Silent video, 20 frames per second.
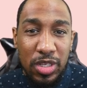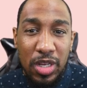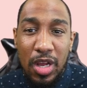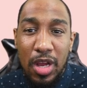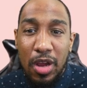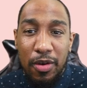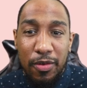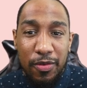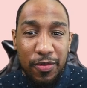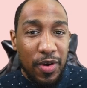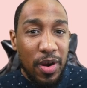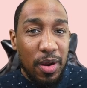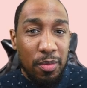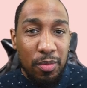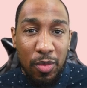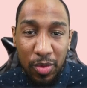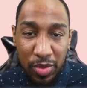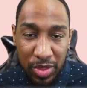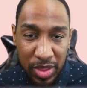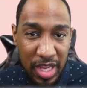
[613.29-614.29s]
from
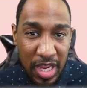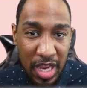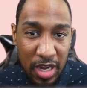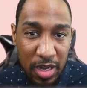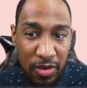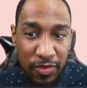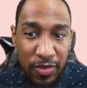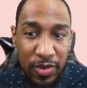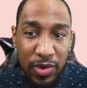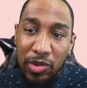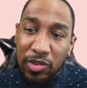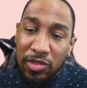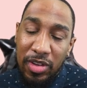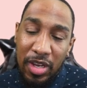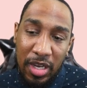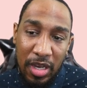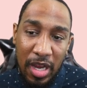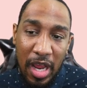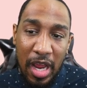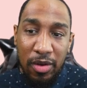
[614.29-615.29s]
the interviews
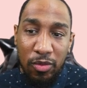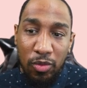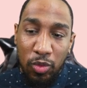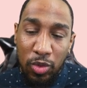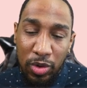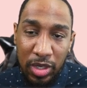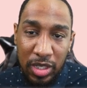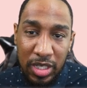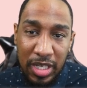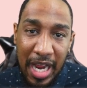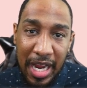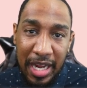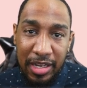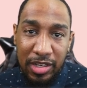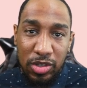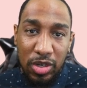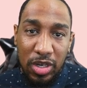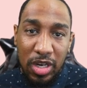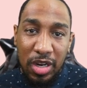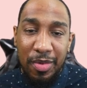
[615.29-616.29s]
and we'll kind of talk
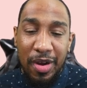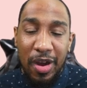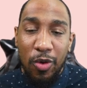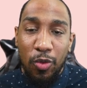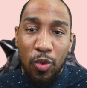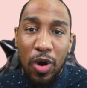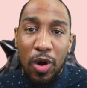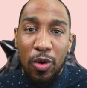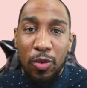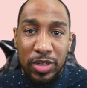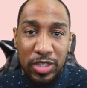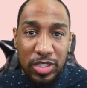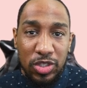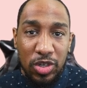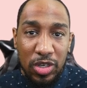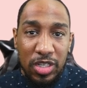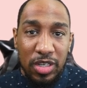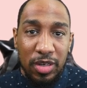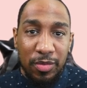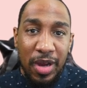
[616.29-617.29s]
about what was talked
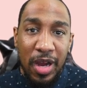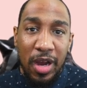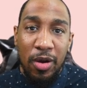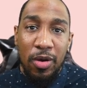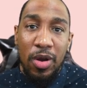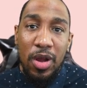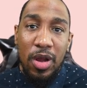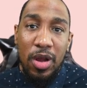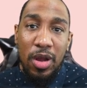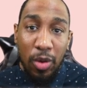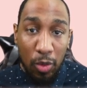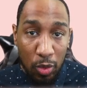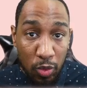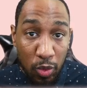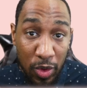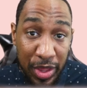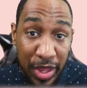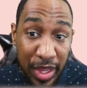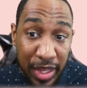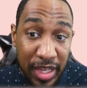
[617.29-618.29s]
about
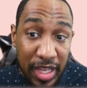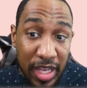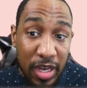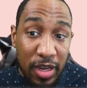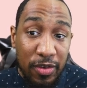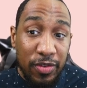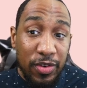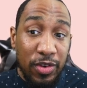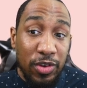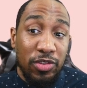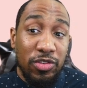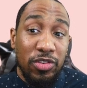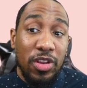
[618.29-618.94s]
within the interviews.